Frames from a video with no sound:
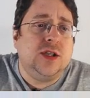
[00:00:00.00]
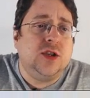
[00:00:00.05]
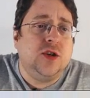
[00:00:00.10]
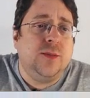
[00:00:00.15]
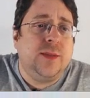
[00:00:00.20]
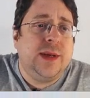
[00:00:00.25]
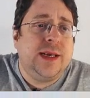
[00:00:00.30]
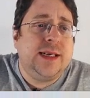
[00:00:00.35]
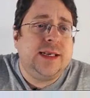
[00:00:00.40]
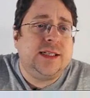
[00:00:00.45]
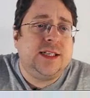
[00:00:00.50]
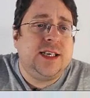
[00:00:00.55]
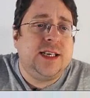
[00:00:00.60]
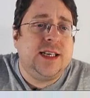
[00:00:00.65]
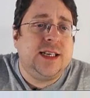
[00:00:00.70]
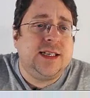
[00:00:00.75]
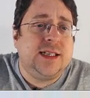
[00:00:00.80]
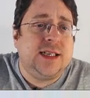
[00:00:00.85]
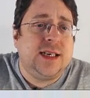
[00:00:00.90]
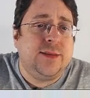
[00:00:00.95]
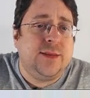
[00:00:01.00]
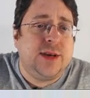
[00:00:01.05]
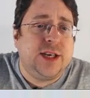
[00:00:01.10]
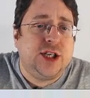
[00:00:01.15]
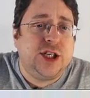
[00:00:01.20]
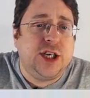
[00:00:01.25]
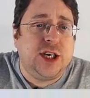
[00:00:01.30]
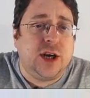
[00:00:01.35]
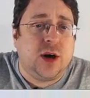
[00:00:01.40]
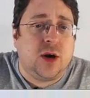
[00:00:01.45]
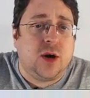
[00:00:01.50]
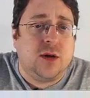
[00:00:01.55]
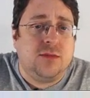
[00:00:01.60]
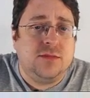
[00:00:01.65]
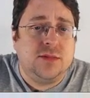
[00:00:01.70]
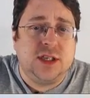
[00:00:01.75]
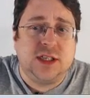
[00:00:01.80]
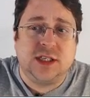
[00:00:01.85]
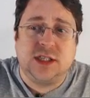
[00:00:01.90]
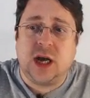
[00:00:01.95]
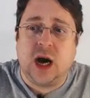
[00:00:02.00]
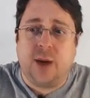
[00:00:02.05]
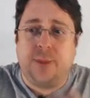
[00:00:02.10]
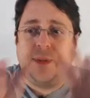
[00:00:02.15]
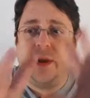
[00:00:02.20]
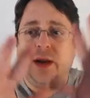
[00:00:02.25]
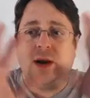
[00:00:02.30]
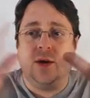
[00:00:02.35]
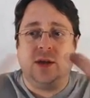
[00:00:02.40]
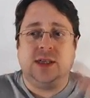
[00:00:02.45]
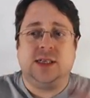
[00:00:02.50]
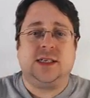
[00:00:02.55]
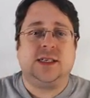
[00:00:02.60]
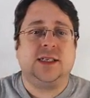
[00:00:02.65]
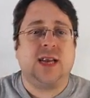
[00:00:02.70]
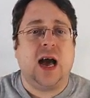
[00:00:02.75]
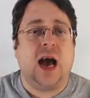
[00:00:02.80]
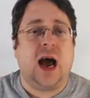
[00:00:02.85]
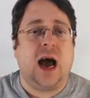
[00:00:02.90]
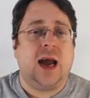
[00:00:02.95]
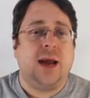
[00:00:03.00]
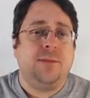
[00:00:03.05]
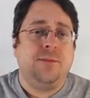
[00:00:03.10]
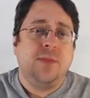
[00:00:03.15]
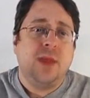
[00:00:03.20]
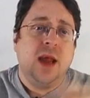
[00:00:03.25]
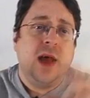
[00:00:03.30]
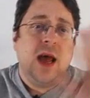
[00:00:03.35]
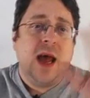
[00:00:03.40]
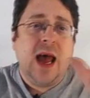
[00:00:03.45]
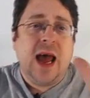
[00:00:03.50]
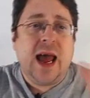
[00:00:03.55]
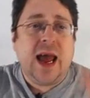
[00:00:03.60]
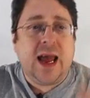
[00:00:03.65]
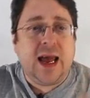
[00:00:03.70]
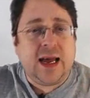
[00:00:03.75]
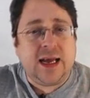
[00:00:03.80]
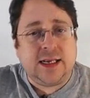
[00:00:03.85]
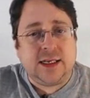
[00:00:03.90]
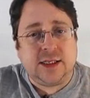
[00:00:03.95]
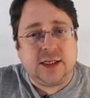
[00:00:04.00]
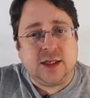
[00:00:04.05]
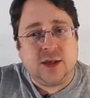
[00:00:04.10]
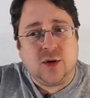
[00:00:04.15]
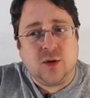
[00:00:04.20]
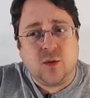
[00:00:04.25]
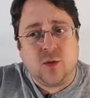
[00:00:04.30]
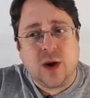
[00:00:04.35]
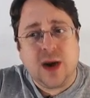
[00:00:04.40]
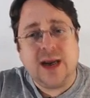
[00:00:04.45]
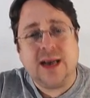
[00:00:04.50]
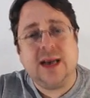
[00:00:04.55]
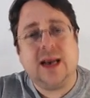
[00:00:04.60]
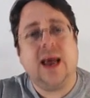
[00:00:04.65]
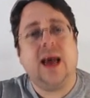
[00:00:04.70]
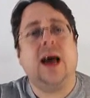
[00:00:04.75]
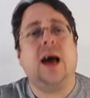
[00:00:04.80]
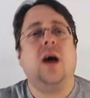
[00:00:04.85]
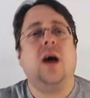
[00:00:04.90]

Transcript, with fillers: zoom into this image here, just up here in the sky. And right